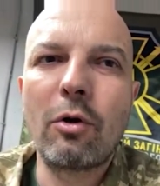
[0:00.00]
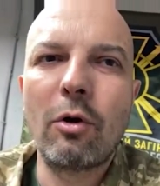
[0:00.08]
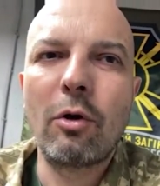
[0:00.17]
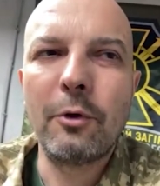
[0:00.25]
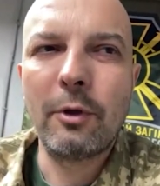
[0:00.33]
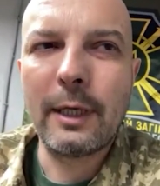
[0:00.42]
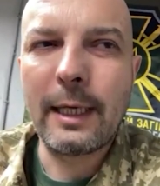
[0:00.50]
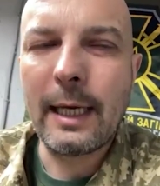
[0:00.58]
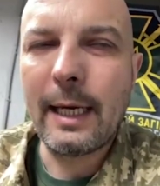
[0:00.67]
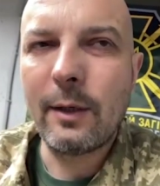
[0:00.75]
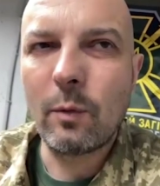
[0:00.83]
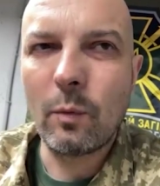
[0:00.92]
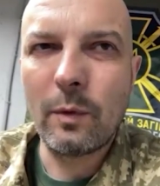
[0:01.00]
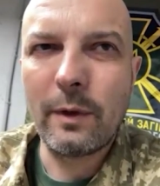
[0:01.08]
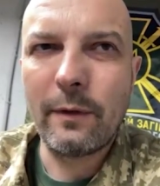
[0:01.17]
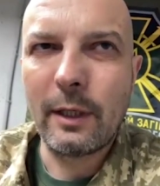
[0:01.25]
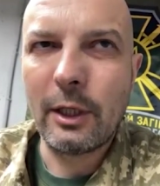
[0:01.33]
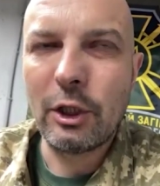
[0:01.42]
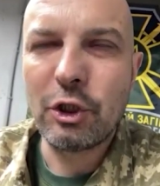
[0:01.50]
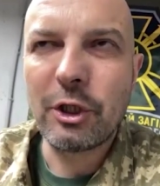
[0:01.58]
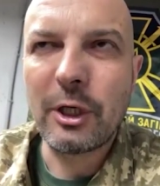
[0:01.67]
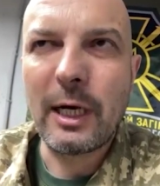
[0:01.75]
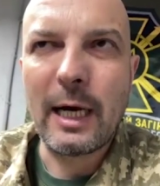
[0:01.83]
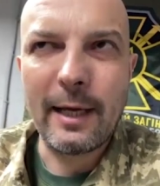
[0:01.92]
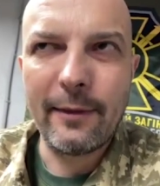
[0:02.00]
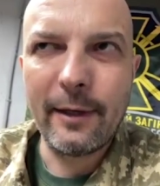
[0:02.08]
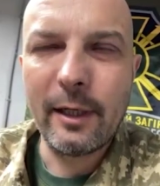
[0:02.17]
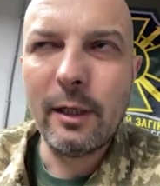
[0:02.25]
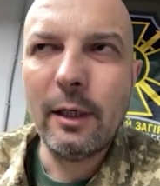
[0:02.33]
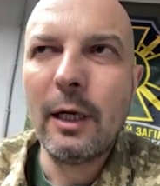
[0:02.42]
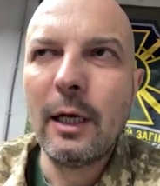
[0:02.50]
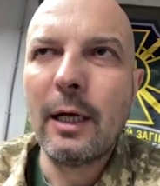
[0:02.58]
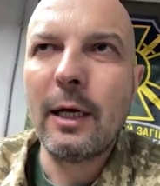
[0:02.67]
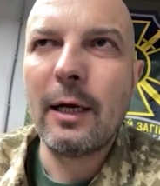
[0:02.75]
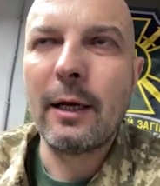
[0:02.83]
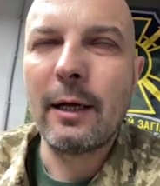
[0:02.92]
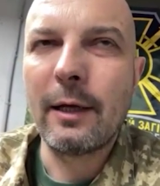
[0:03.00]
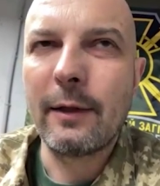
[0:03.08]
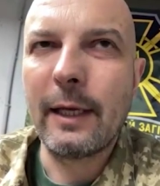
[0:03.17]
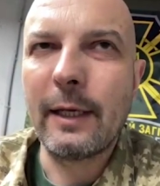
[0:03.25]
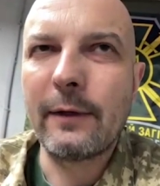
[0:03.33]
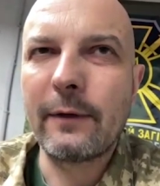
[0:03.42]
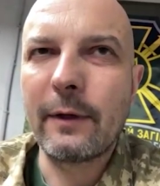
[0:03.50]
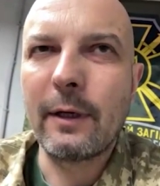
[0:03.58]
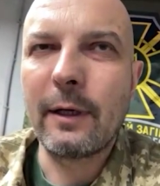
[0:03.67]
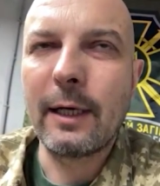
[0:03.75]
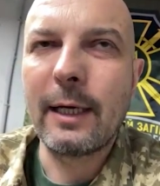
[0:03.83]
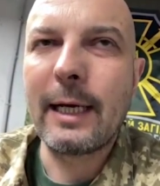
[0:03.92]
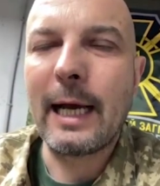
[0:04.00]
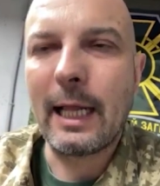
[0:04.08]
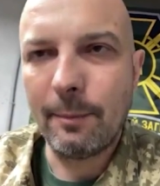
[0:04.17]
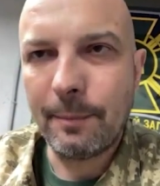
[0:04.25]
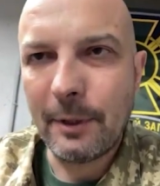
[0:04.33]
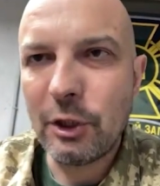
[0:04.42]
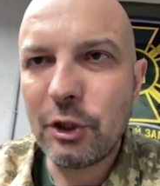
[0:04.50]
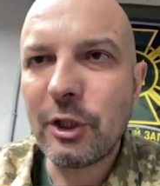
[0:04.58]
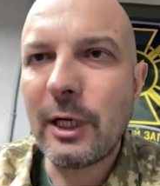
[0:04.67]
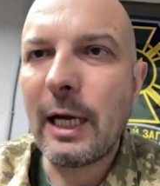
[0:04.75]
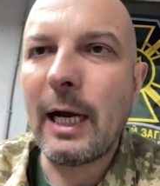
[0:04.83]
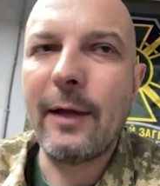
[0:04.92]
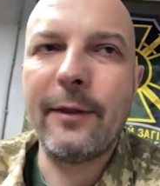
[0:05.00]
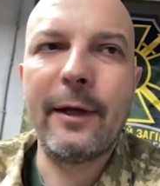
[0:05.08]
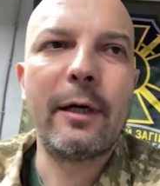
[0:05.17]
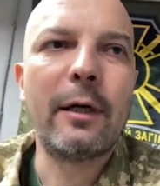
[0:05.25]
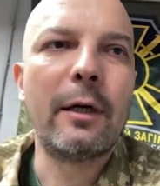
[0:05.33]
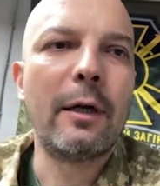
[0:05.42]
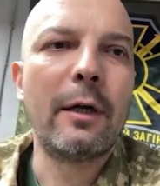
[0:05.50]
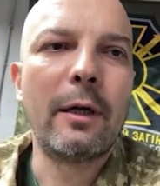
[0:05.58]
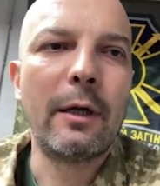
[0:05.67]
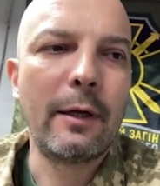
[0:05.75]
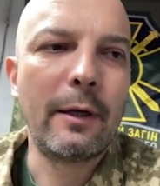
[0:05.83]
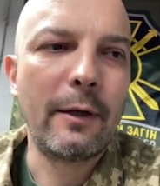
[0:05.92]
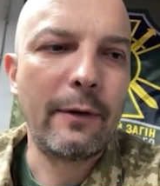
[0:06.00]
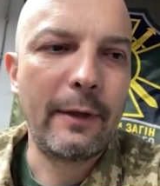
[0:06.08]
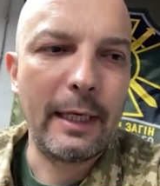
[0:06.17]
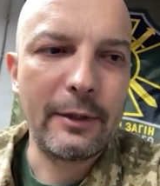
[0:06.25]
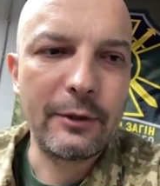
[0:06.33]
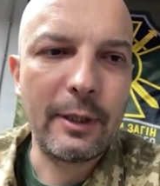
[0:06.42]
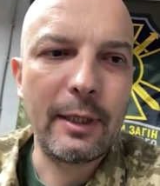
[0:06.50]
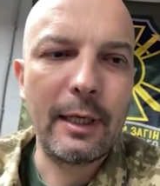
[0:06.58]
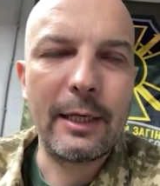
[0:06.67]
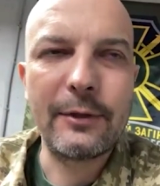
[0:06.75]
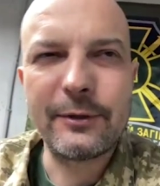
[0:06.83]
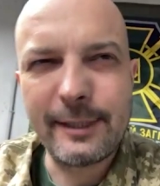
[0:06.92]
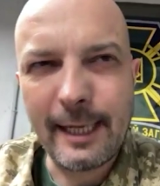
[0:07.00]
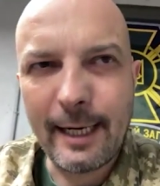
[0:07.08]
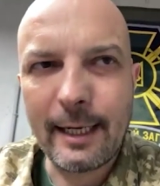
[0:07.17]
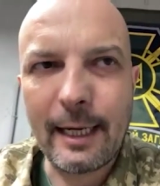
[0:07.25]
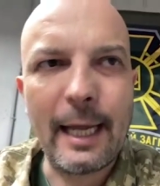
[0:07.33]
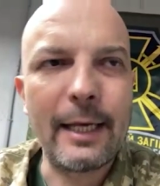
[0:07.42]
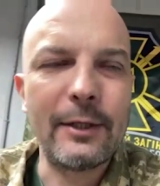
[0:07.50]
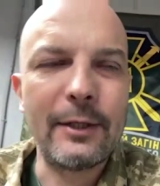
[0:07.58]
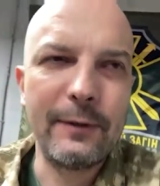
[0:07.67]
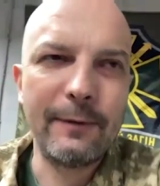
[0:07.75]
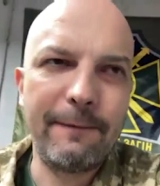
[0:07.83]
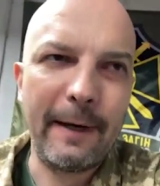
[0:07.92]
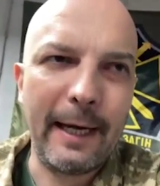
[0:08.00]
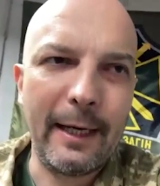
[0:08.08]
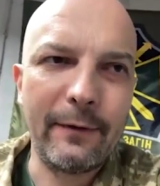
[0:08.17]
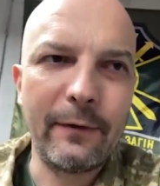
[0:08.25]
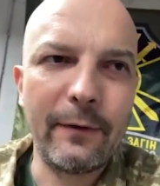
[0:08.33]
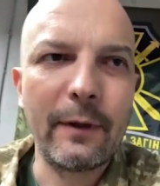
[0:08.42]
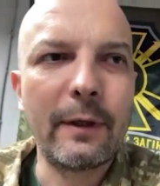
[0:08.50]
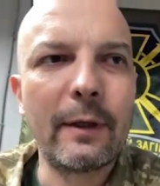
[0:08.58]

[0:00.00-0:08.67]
communicate with each other, that help each other, that attack and defend